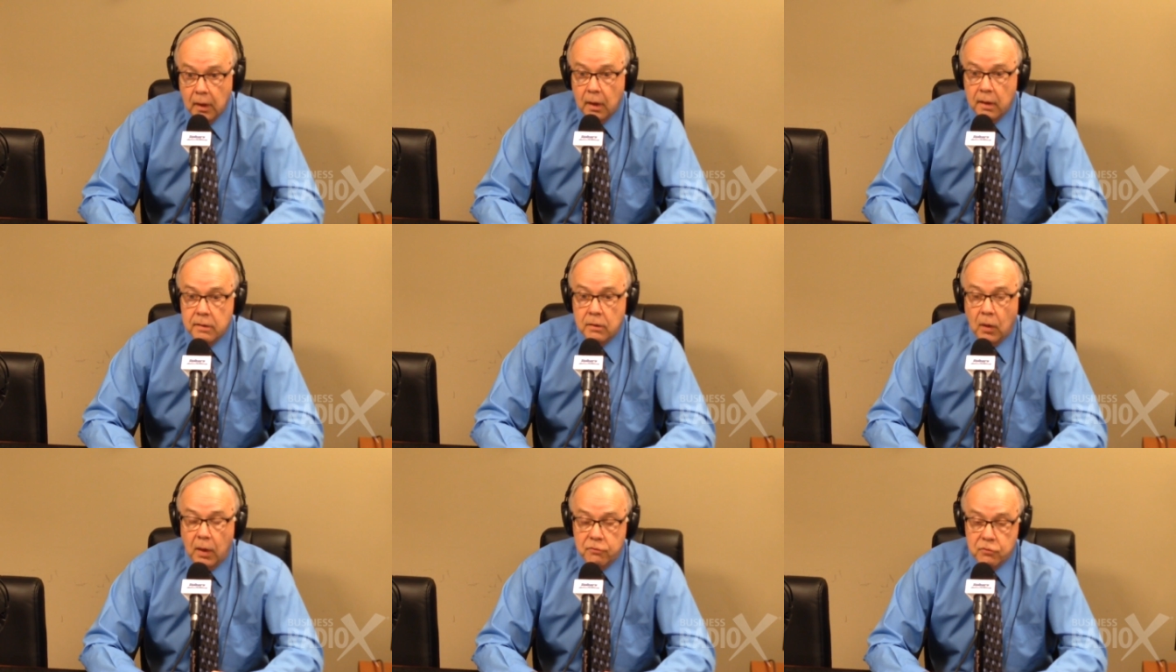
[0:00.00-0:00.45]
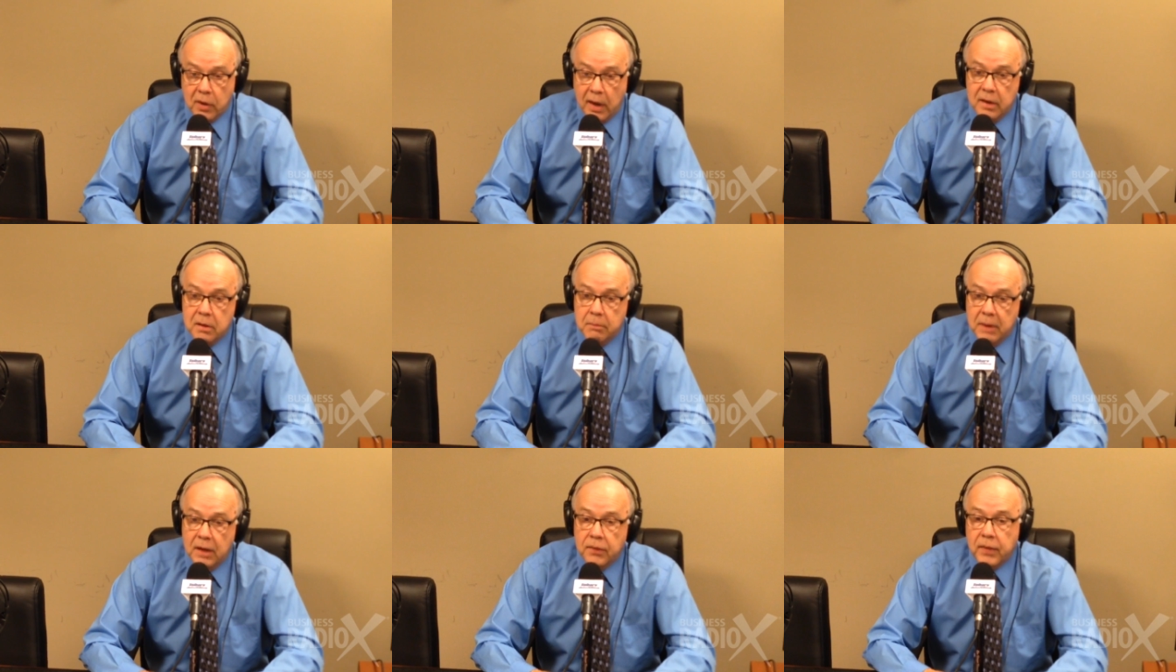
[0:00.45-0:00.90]
So I've tried
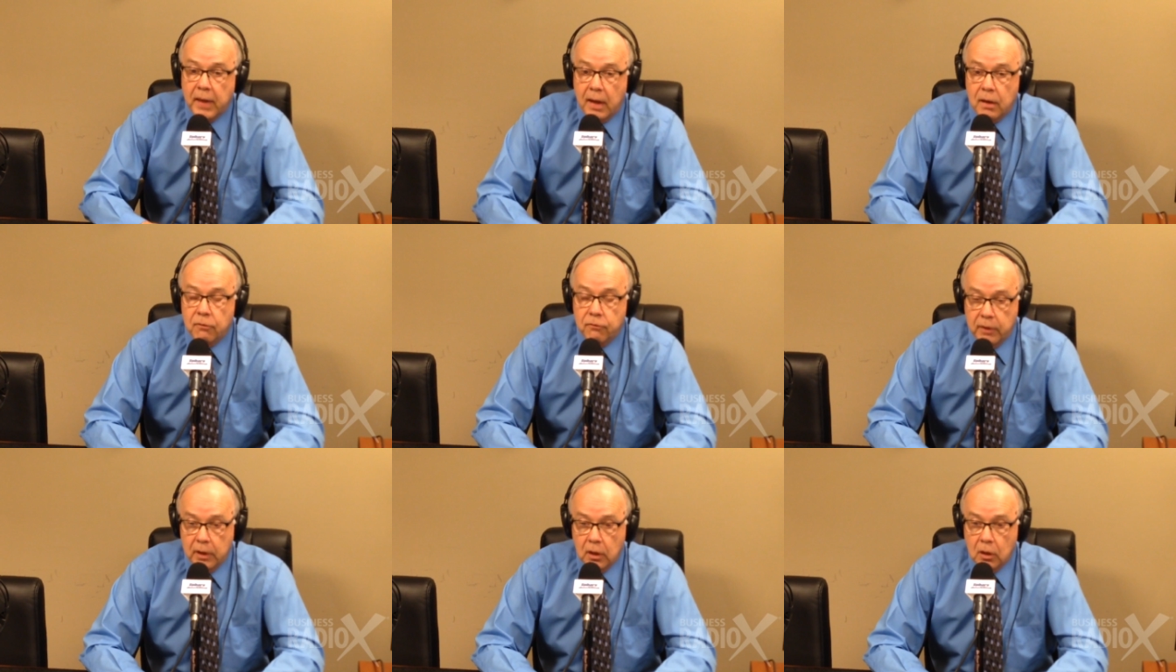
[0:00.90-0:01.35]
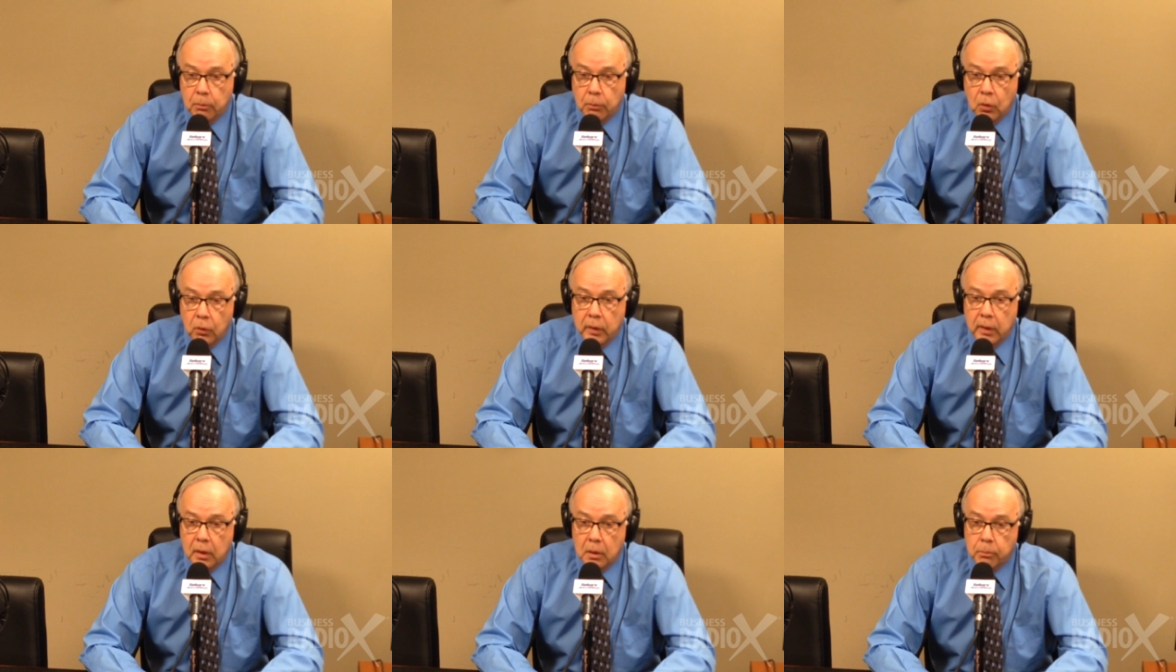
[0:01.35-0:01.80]
to make that
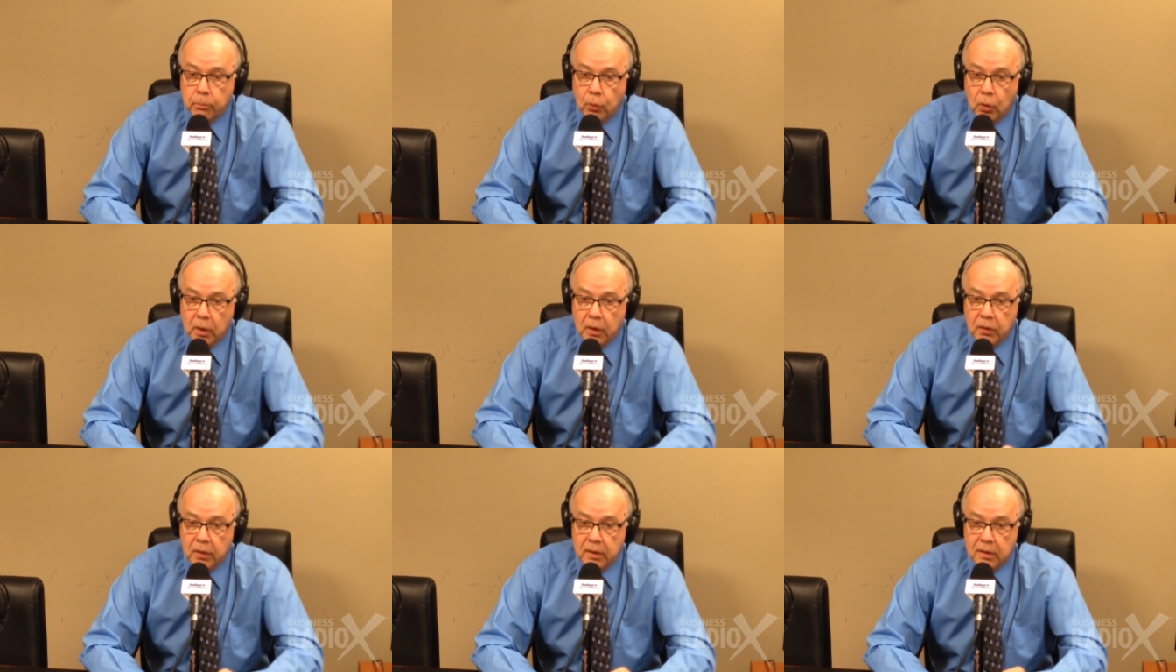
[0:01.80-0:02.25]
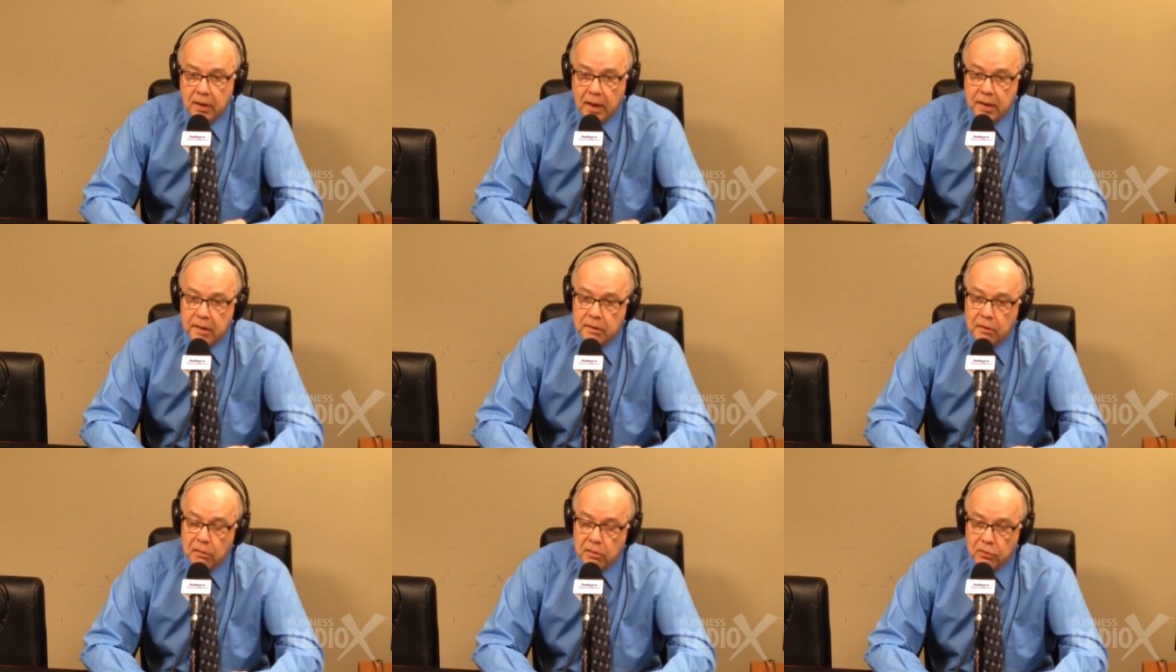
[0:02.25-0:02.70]
available in a book that
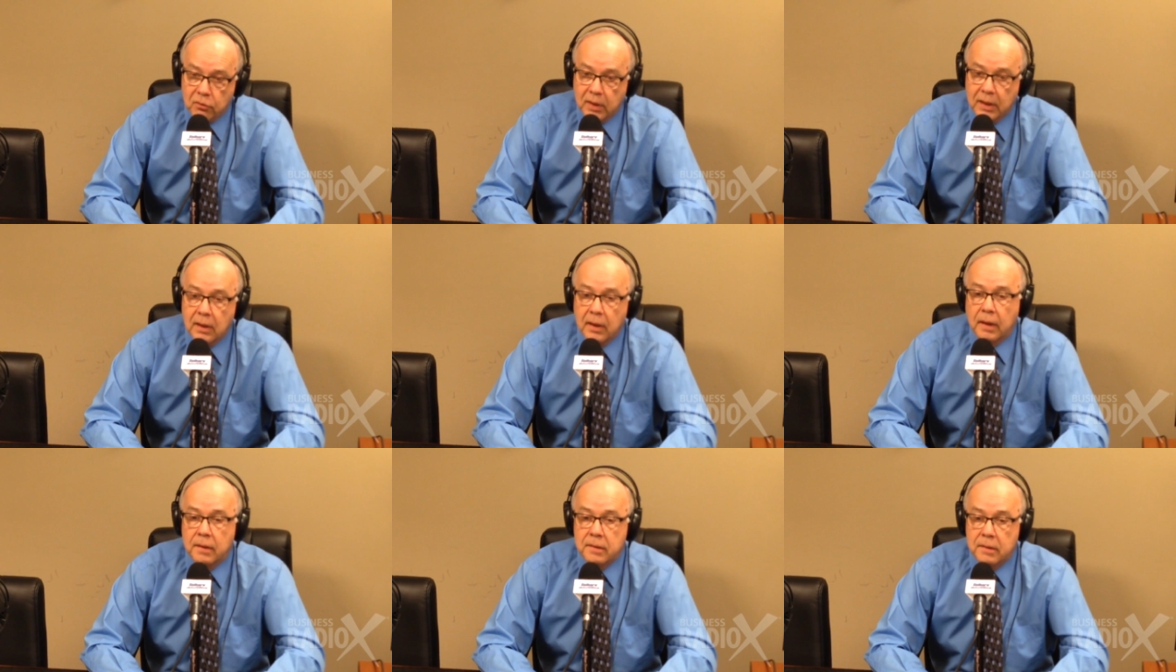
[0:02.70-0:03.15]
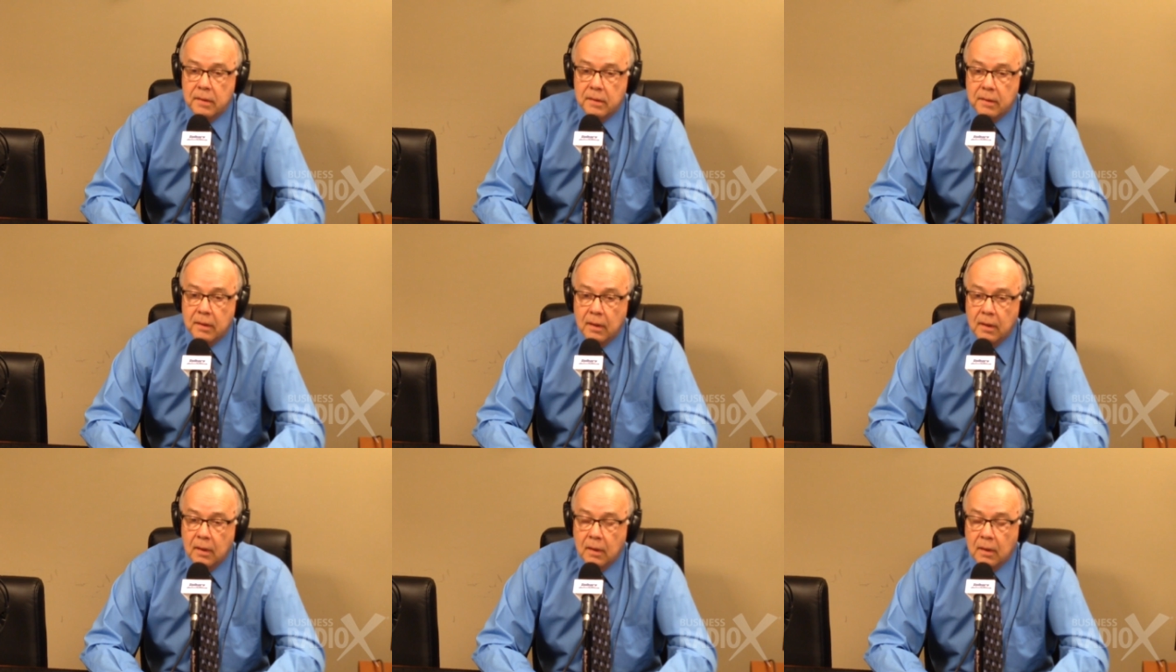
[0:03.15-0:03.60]
takes those three
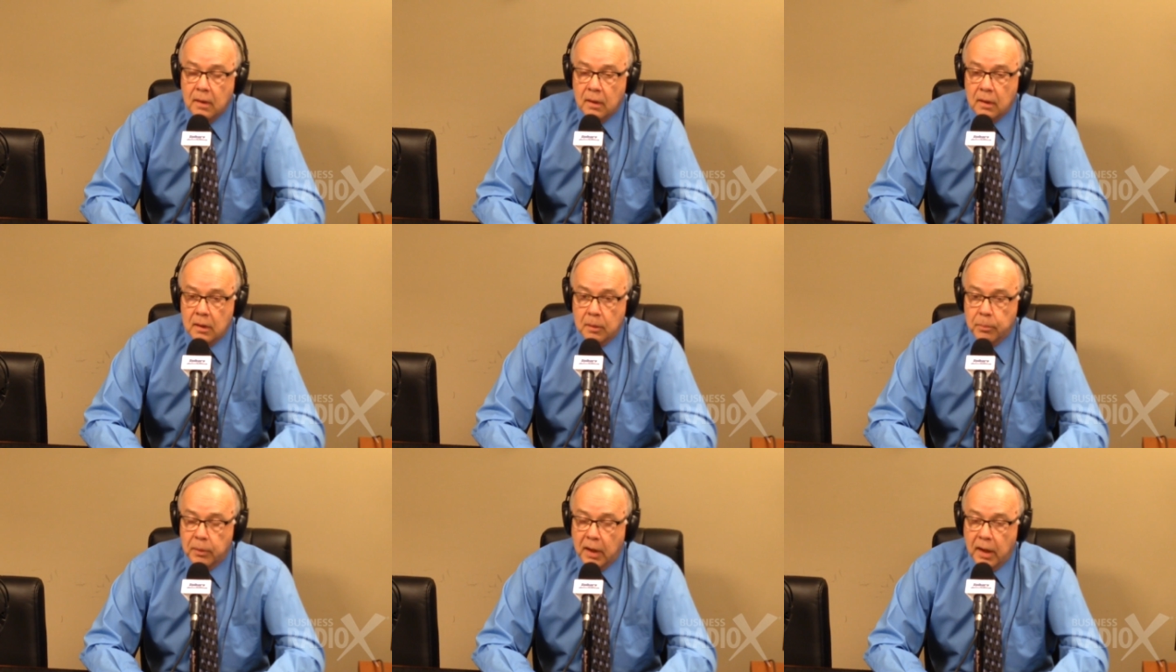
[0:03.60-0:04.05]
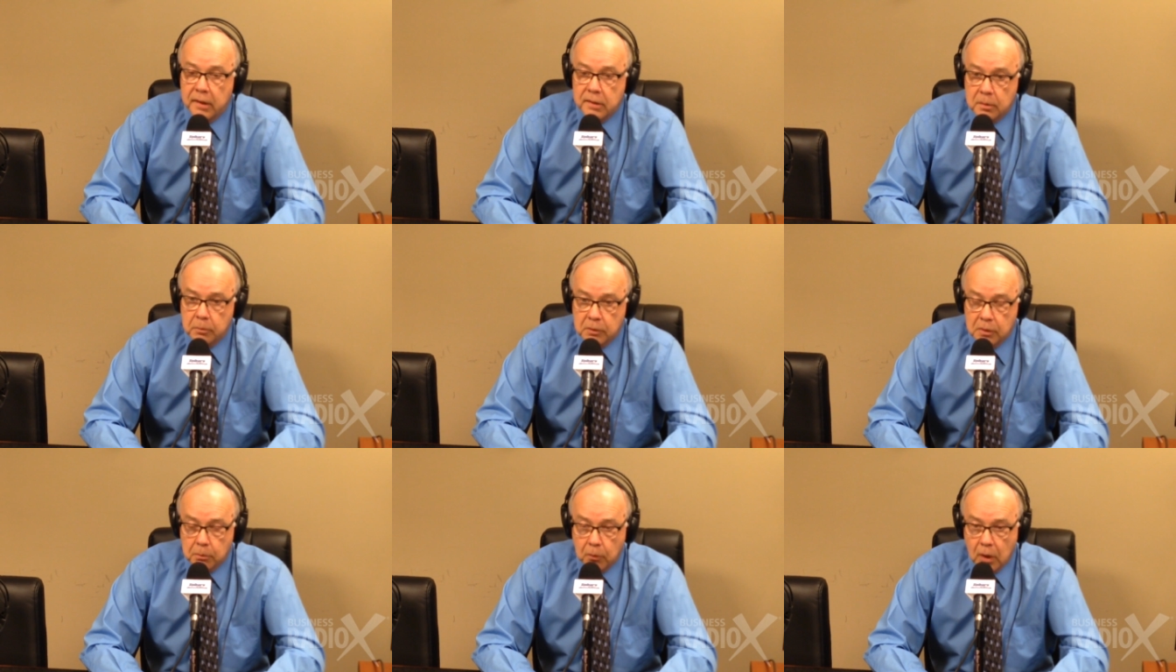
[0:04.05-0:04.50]
lenses and applies
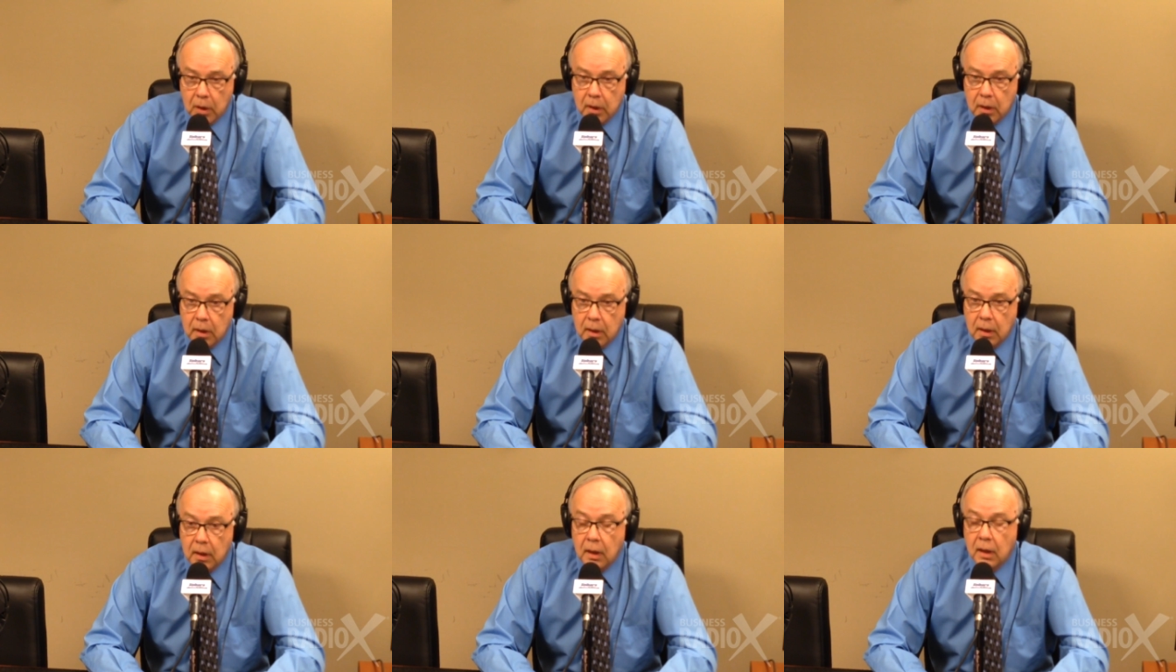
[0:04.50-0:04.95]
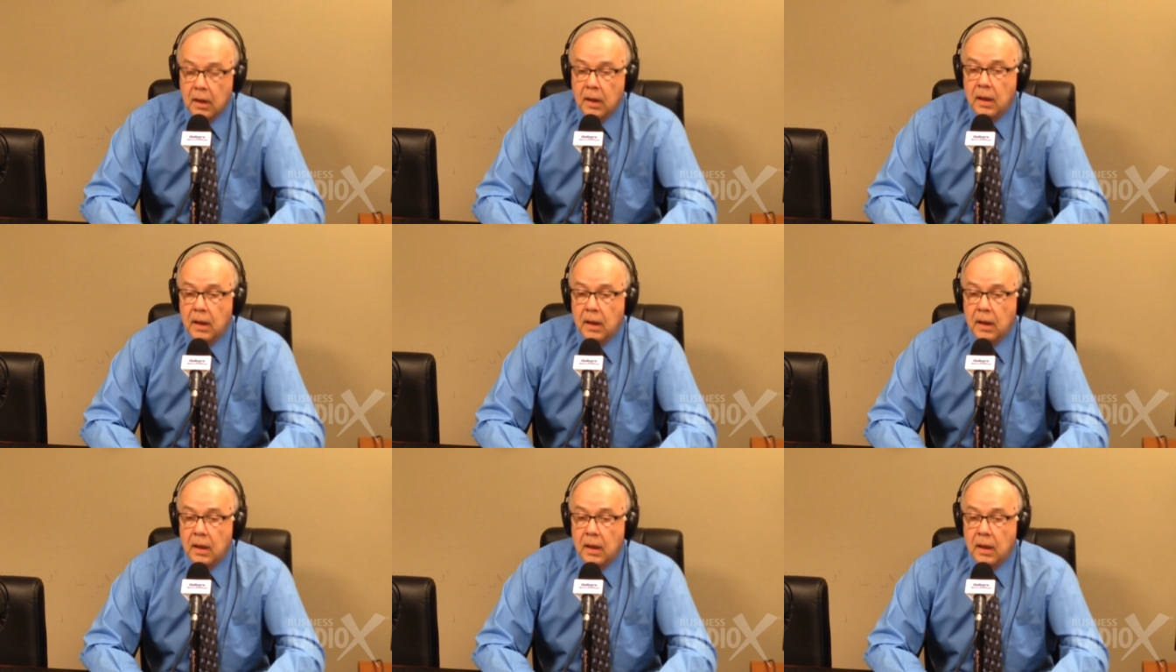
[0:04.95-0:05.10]
them to marketing